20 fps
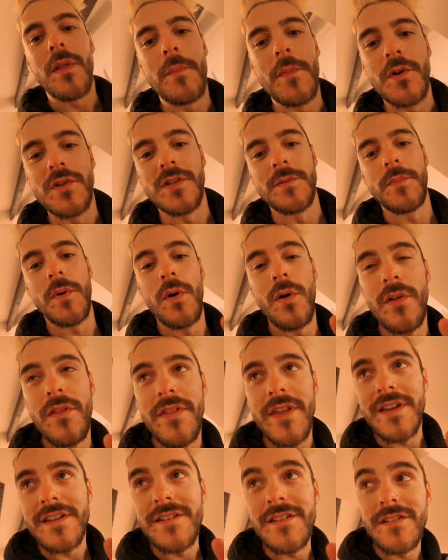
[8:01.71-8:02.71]
of the most important
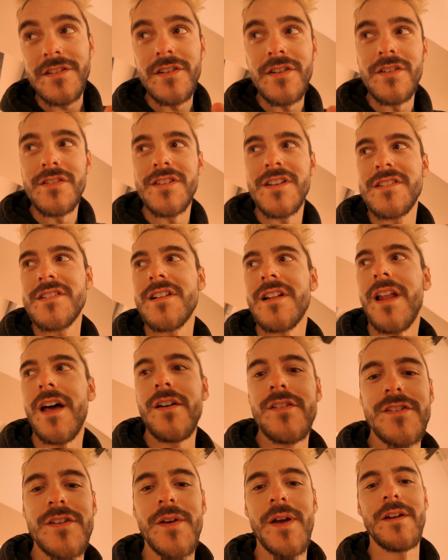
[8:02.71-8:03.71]
things it does is it
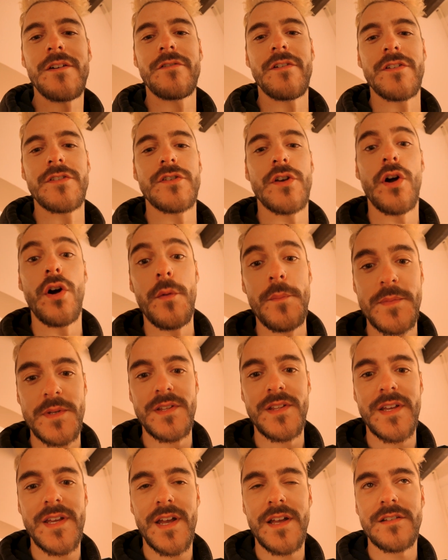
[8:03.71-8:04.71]
allows you entrance up to
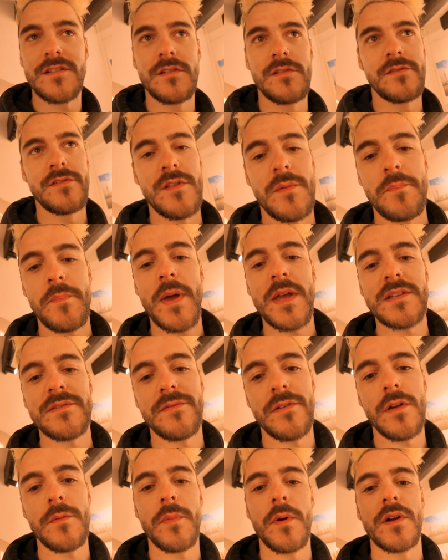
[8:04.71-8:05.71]
the castle for the best
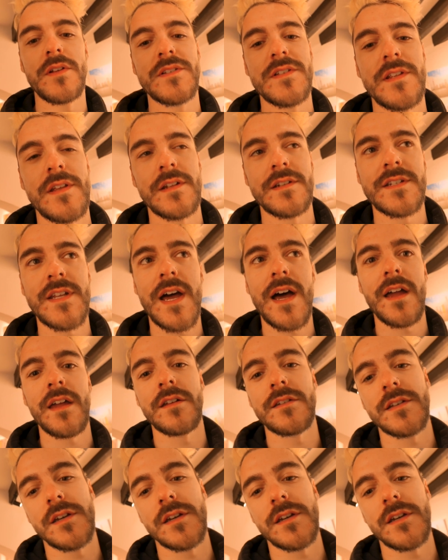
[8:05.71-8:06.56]
viewpoints of the entire